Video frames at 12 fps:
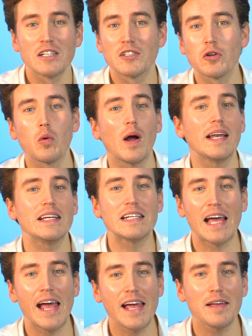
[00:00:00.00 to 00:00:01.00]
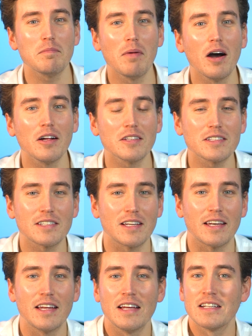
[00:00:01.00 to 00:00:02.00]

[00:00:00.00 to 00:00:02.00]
20k months and